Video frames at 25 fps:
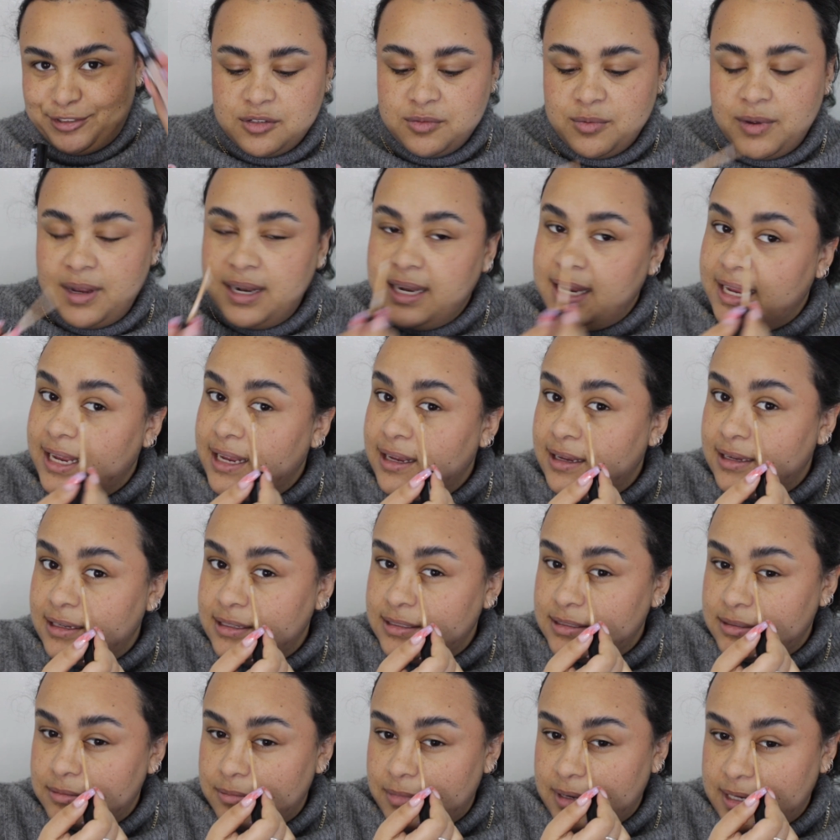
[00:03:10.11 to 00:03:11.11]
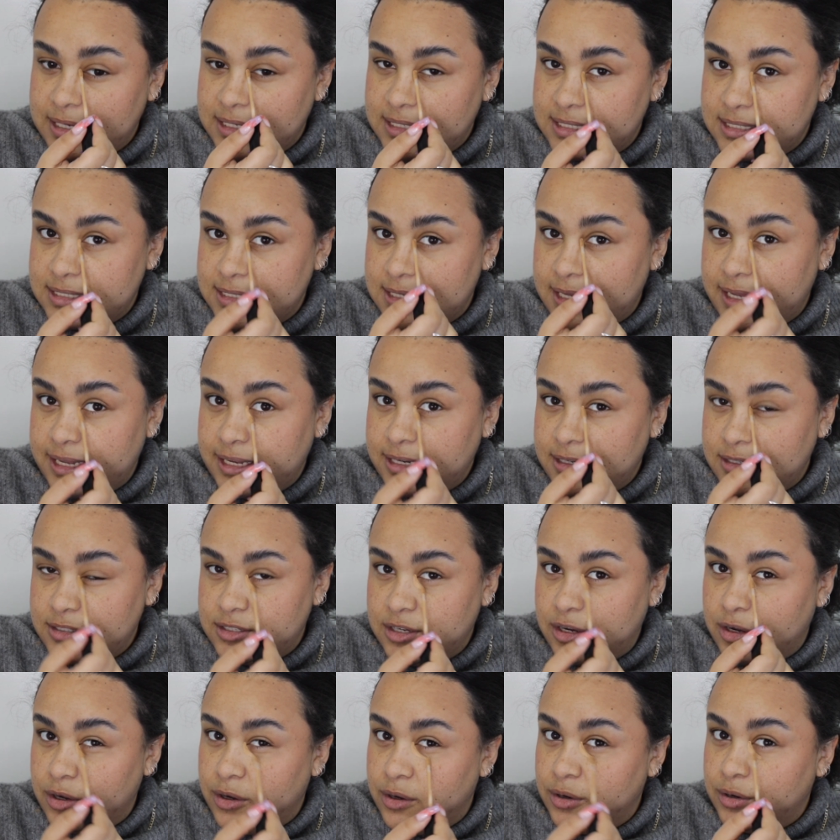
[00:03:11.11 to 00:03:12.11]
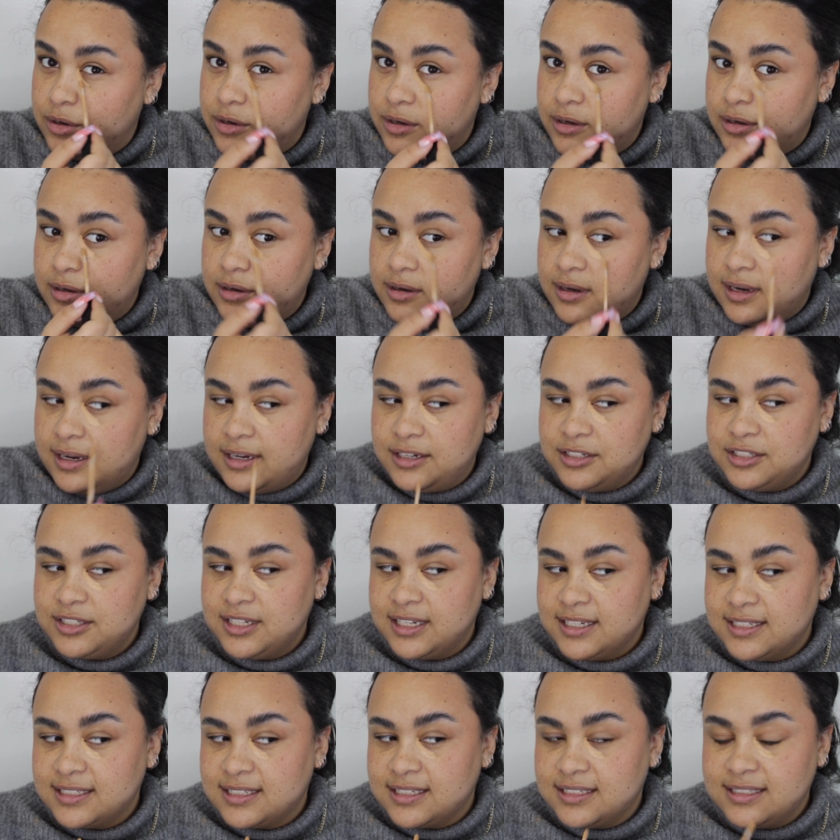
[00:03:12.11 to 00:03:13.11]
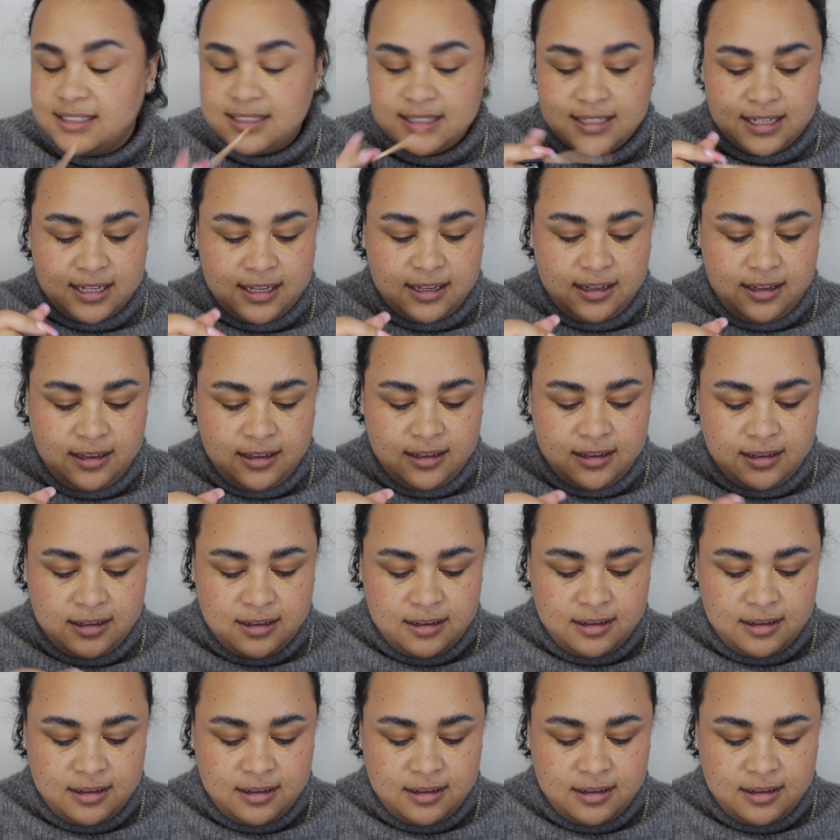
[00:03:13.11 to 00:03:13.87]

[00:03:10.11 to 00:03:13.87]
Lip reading: This one is my skin tone, as you guys can see.